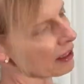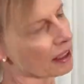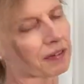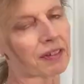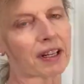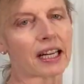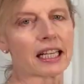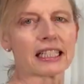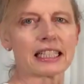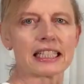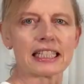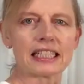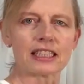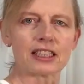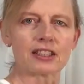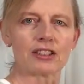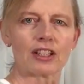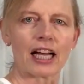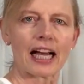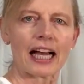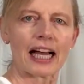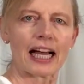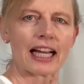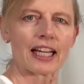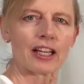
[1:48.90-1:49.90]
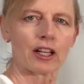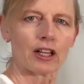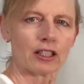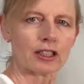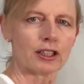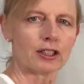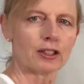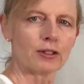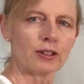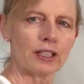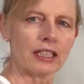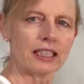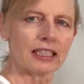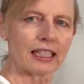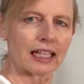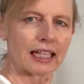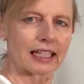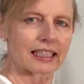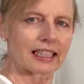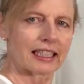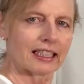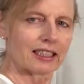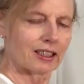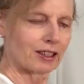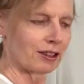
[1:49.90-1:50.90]
If I need to add on to it, I
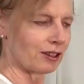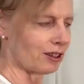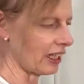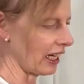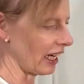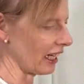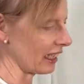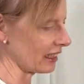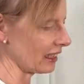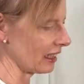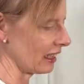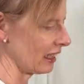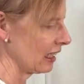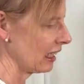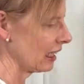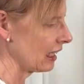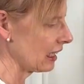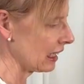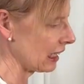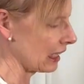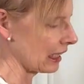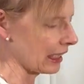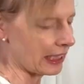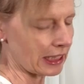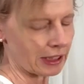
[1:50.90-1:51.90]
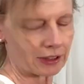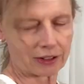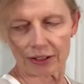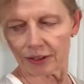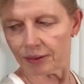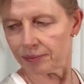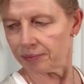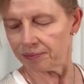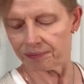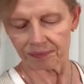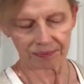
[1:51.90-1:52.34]
can do that later.